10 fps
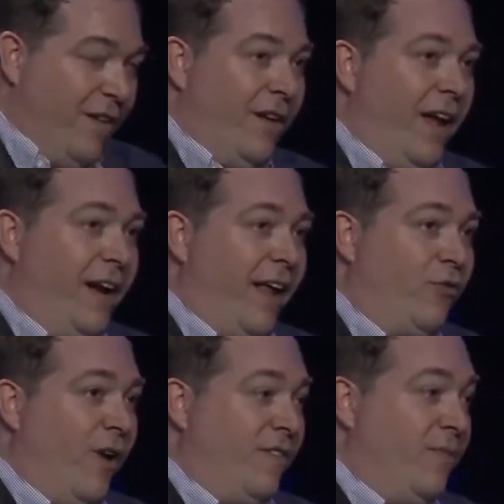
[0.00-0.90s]
and, and,
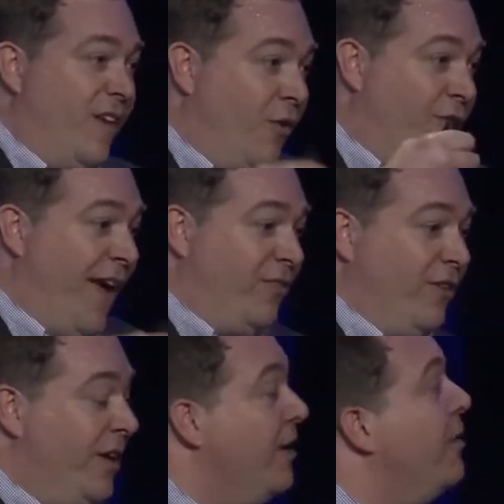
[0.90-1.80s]
electrons themselves have
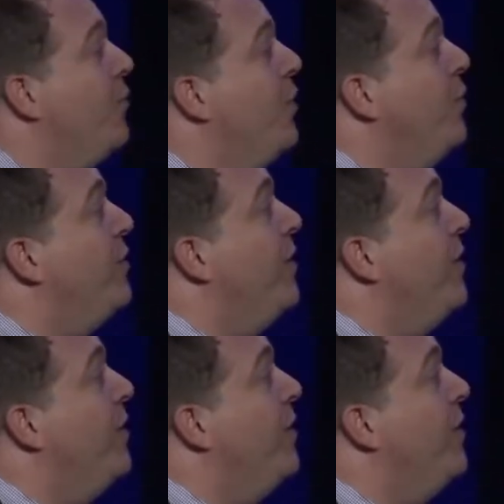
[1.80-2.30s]
actually fused